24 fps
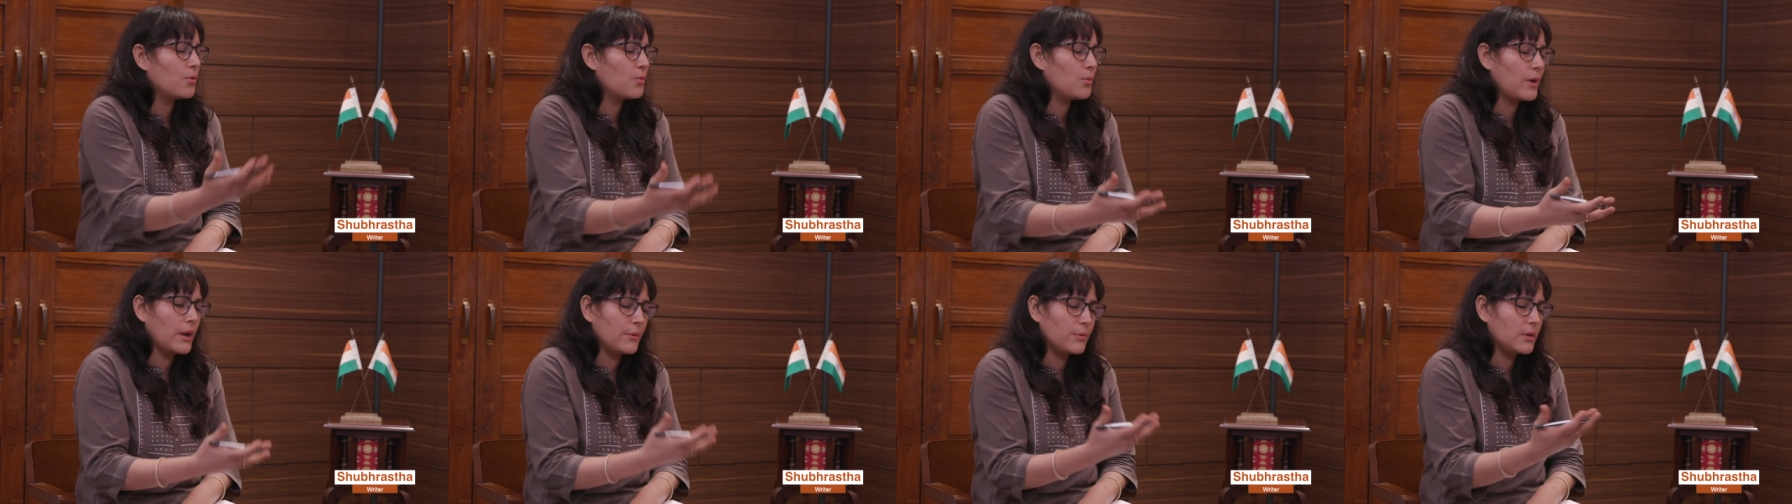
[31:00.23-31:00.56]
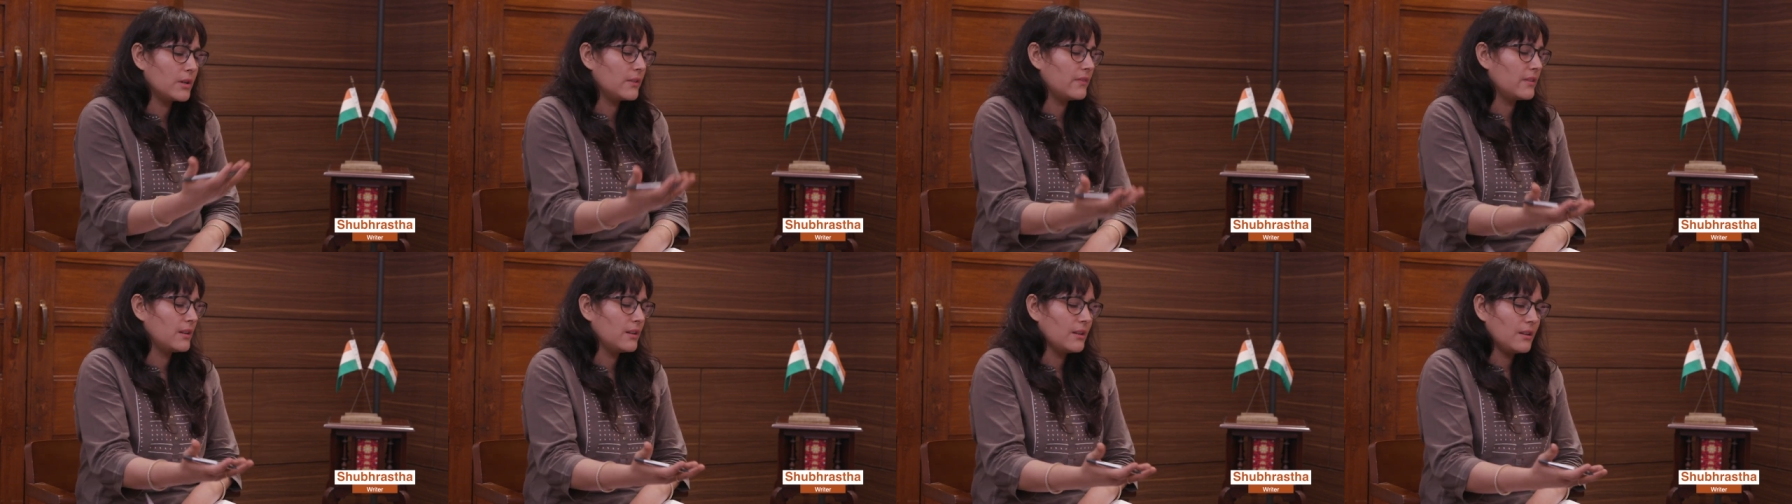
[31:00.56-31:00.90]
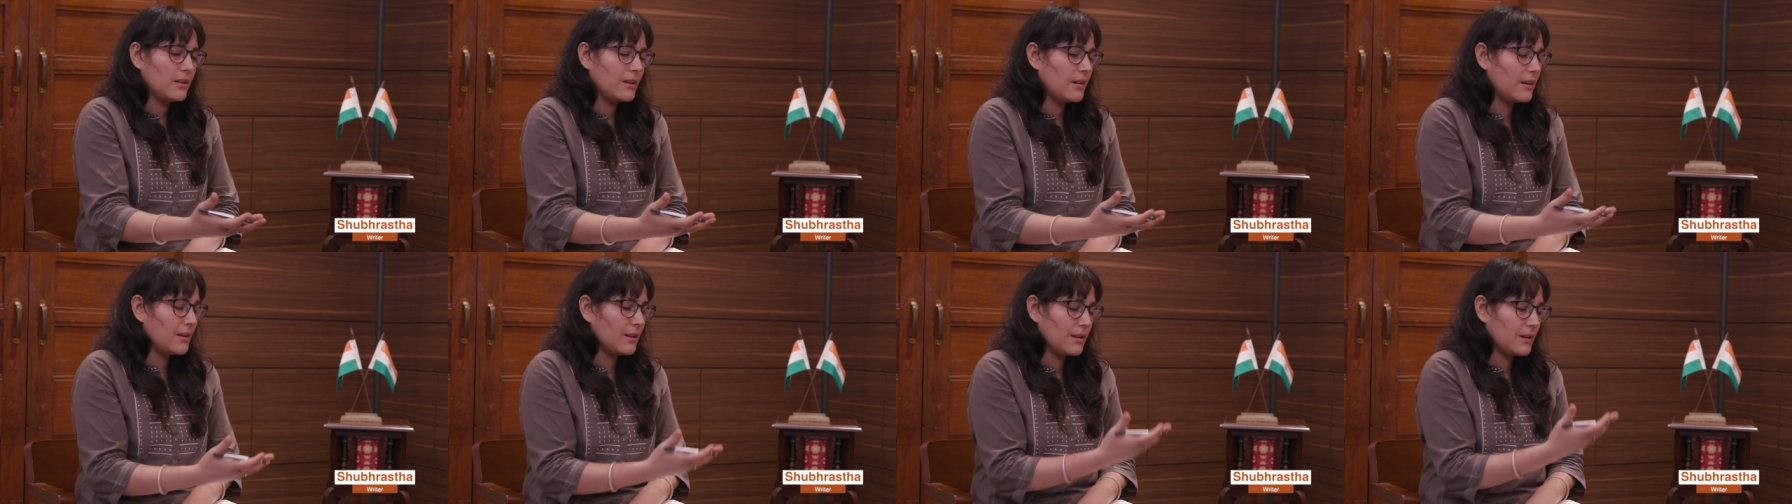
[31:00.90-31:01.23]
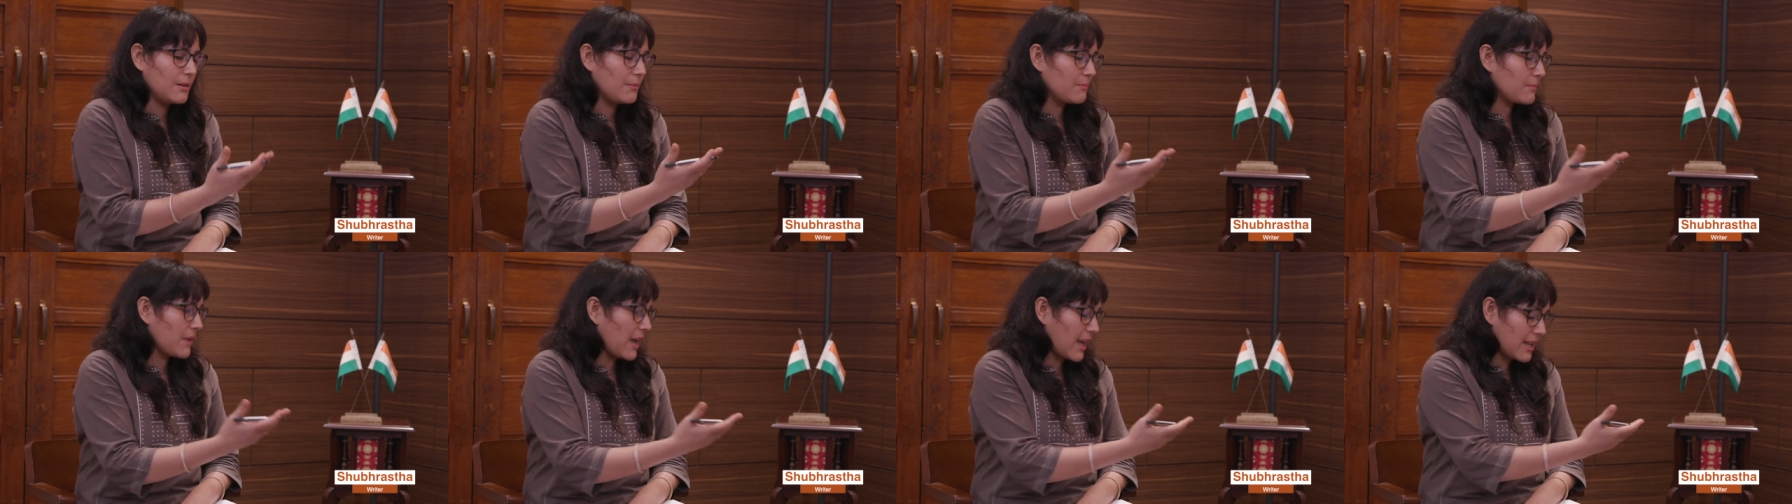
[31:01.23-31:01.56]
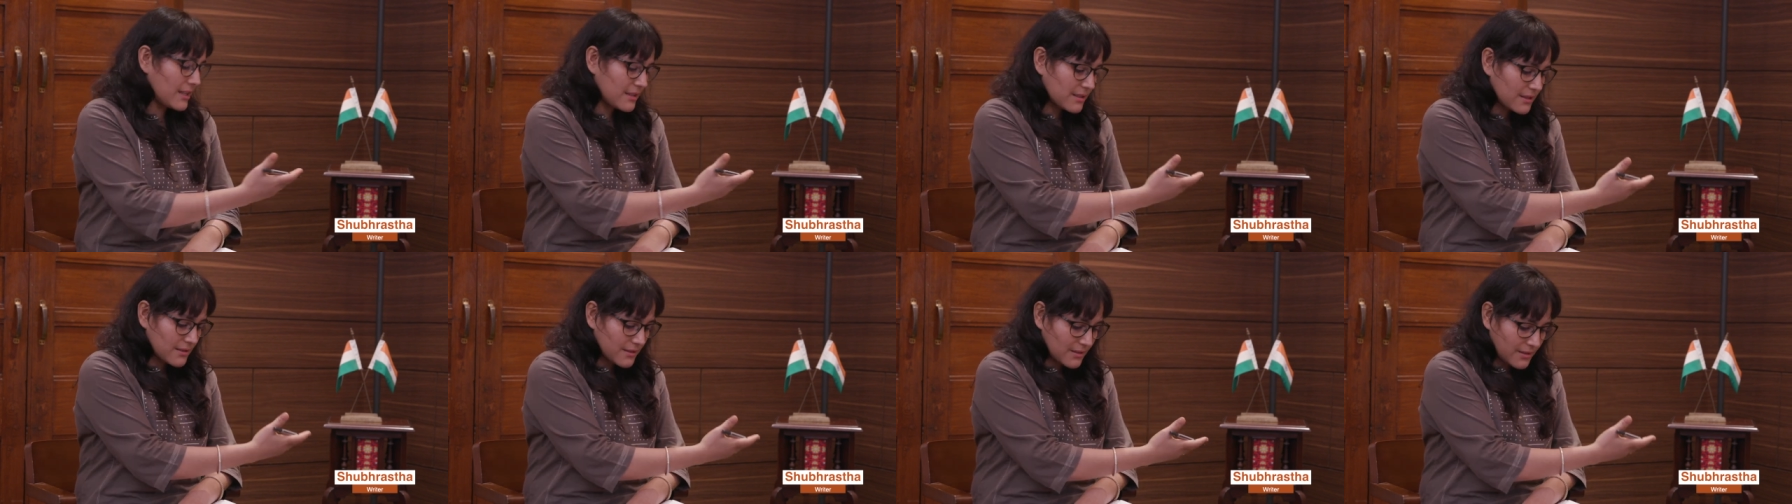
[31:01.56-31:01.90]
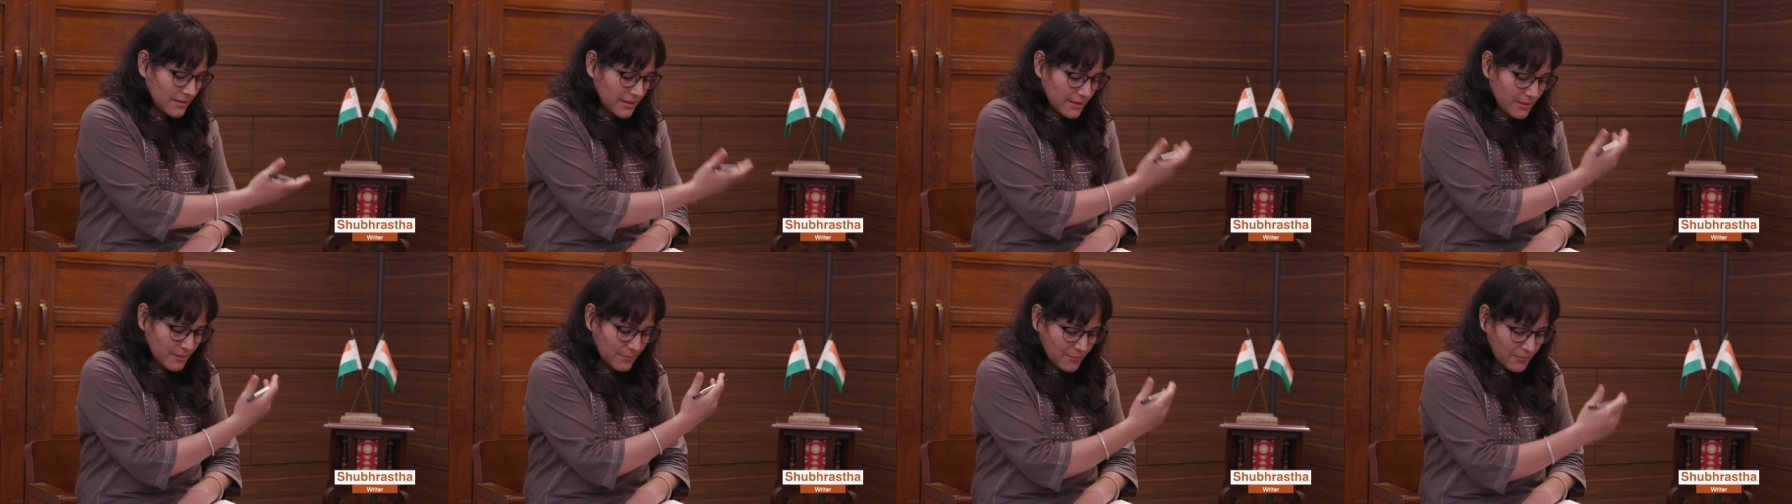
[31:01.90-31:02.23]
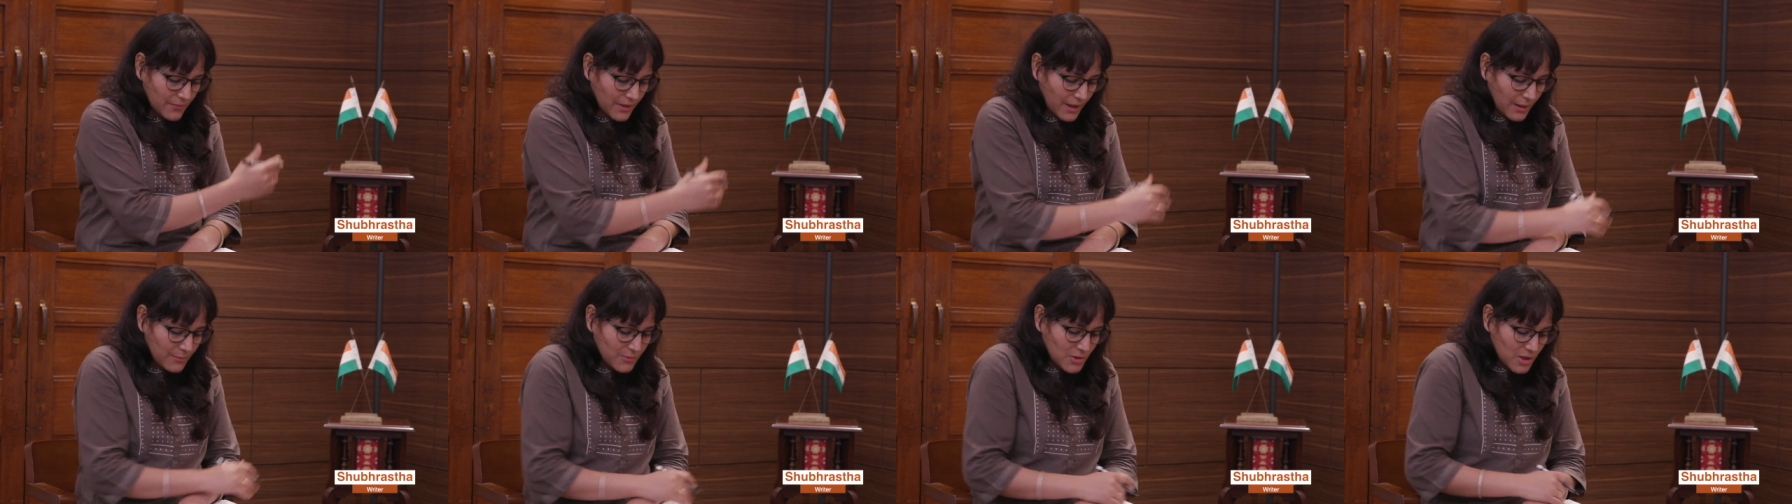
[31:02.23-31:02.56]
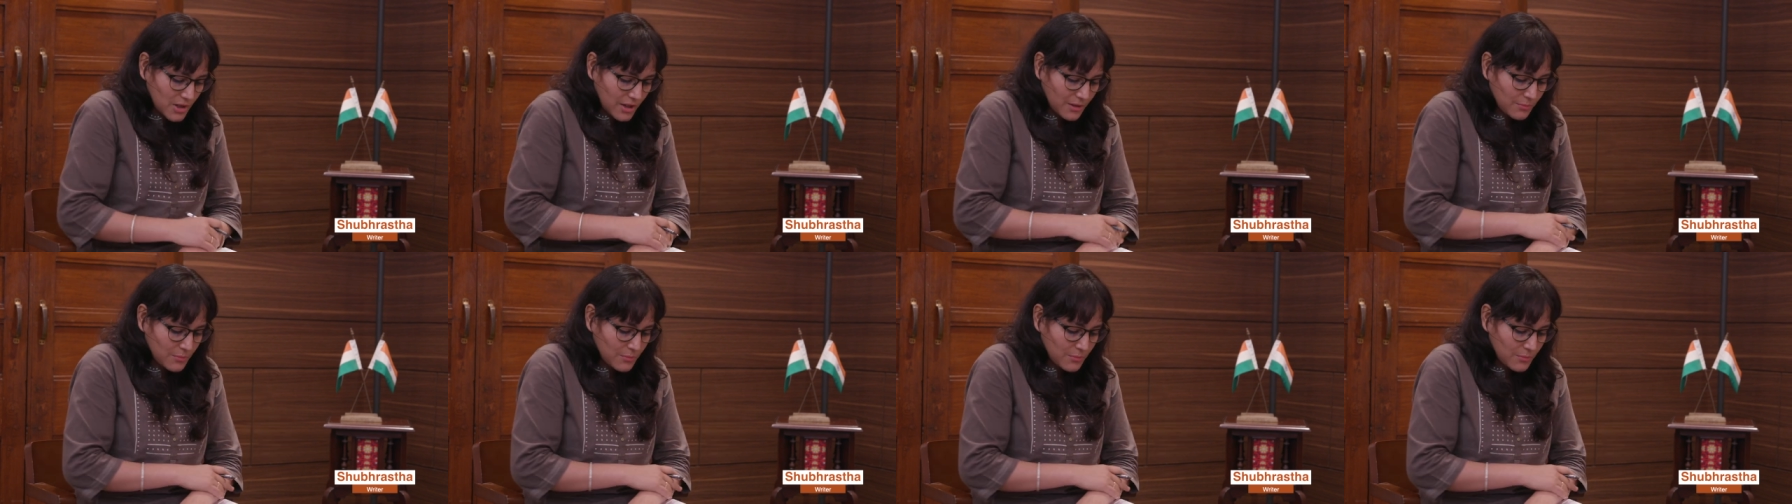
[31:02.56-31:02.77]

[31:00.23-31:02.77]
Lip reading: whoever, as M.J.